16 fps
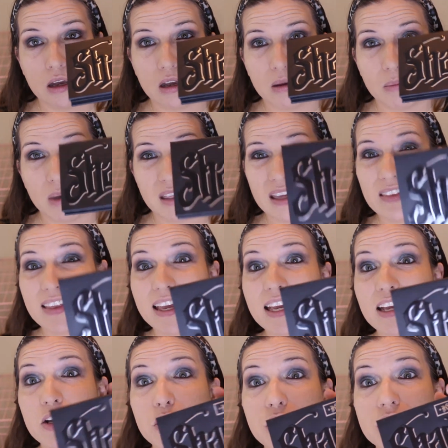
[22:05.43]
I think they
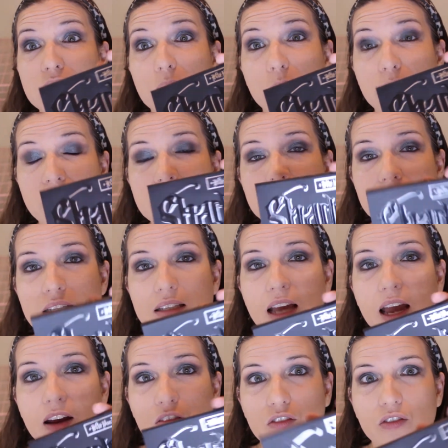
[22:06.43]
increased our price because
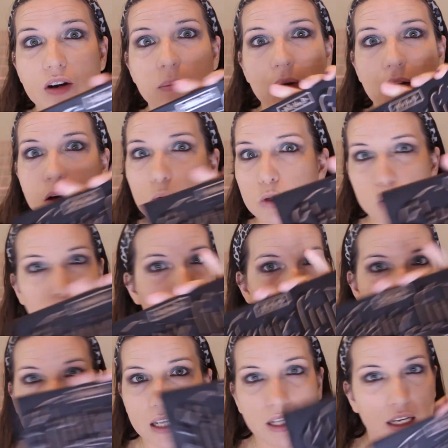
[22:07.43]
everybody was
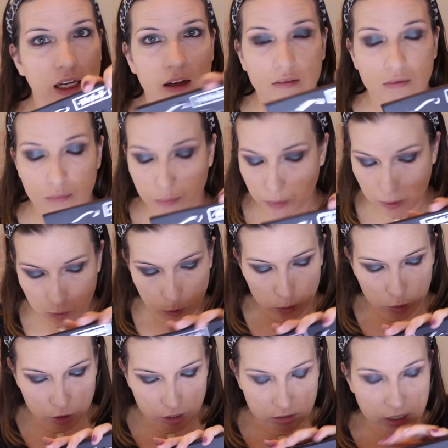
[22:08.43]
wanting it. Like, people
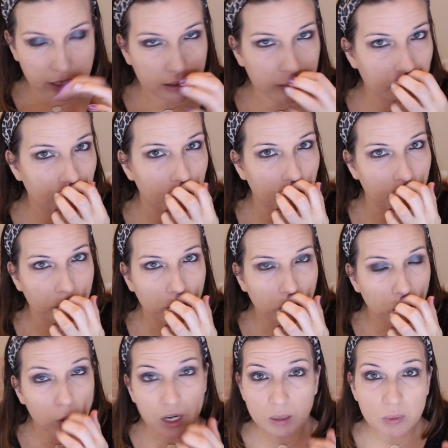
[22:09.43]
were just like
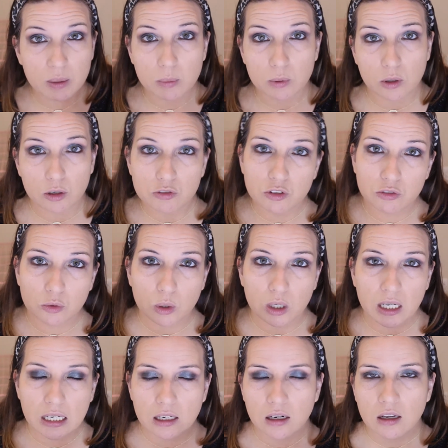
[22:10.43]
running people over
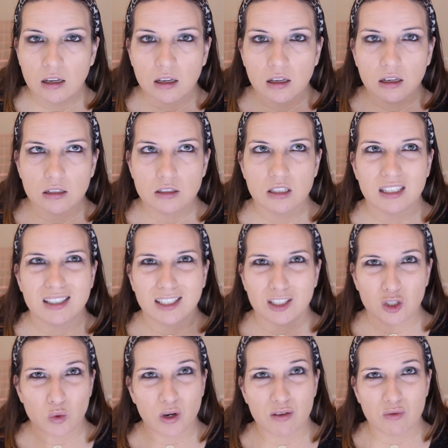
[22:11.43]
for it. It's
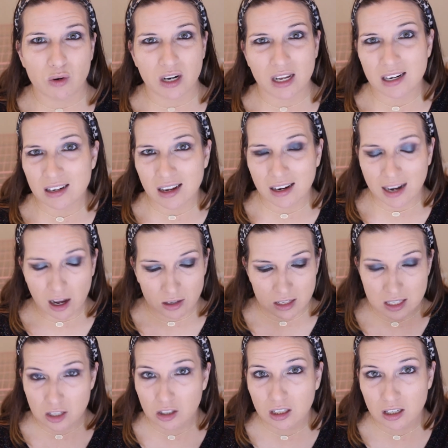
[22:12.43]
like $24.99 now.
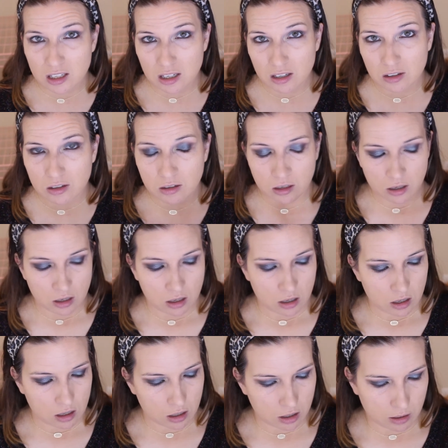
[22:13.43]
It's still a good deal.
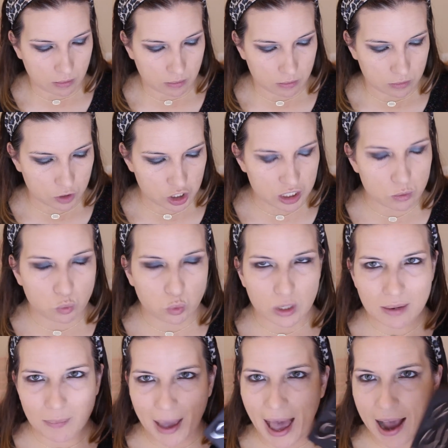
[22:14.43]
She's
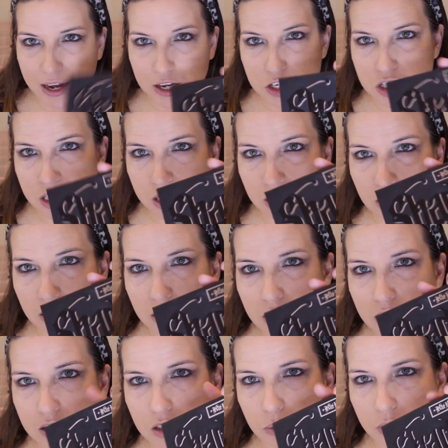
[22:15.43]
repackaging
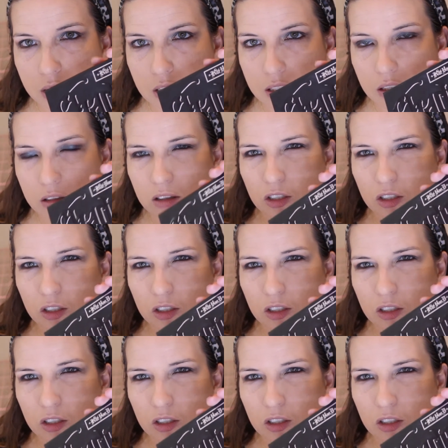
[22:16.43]
is the reason.